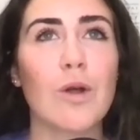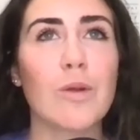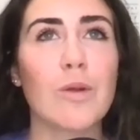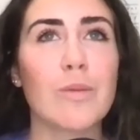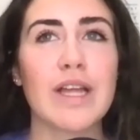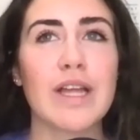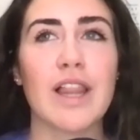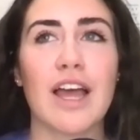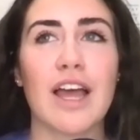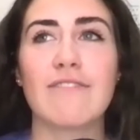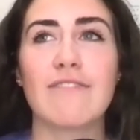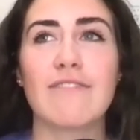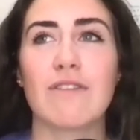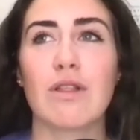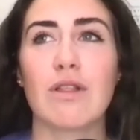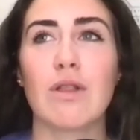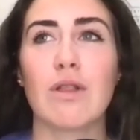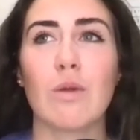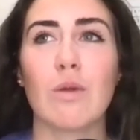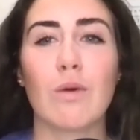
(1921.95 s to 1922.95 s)
a light for
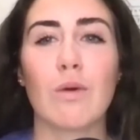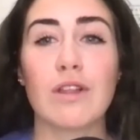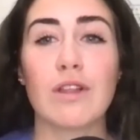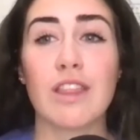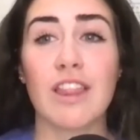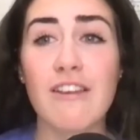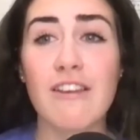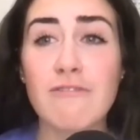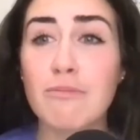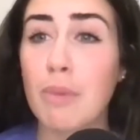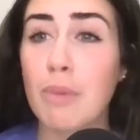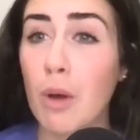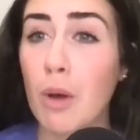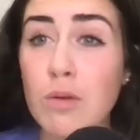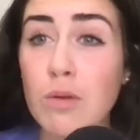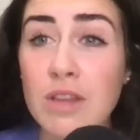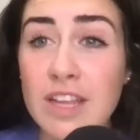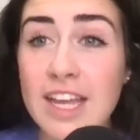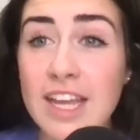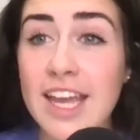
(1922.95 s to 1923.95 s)
the Lord, live
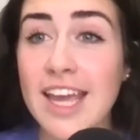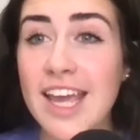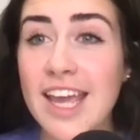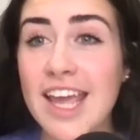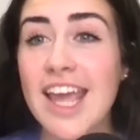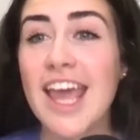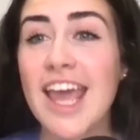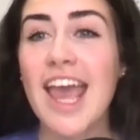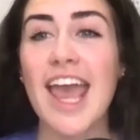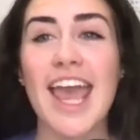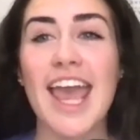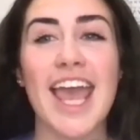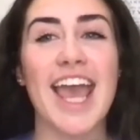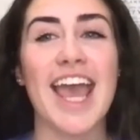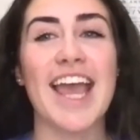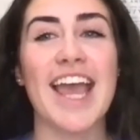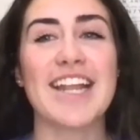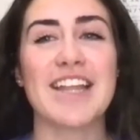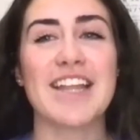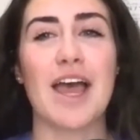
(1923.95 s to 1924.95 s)
boldly,
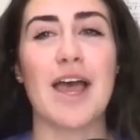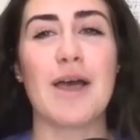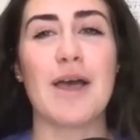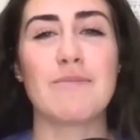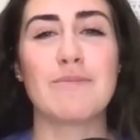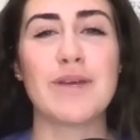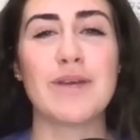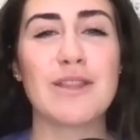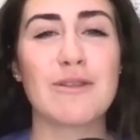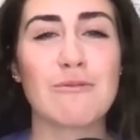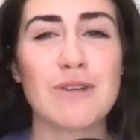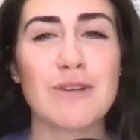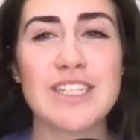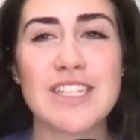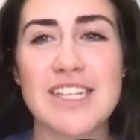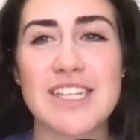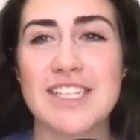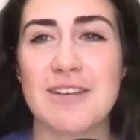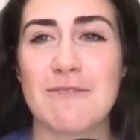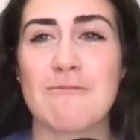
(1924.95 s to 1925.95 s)
and be the
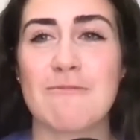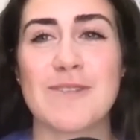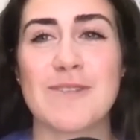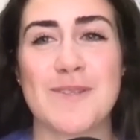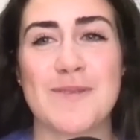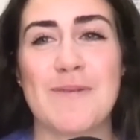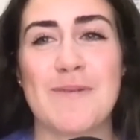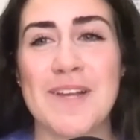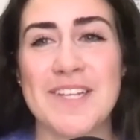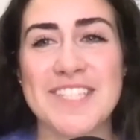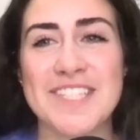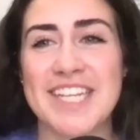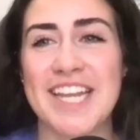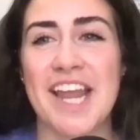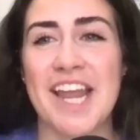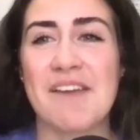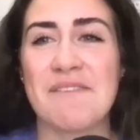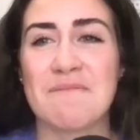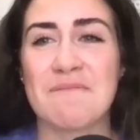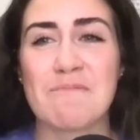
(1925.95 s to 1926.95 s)
reason someone smiles
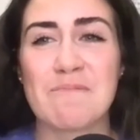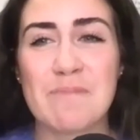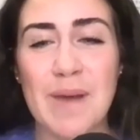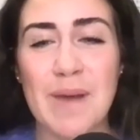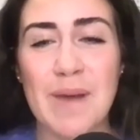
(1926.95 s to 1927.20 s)
today. Bye,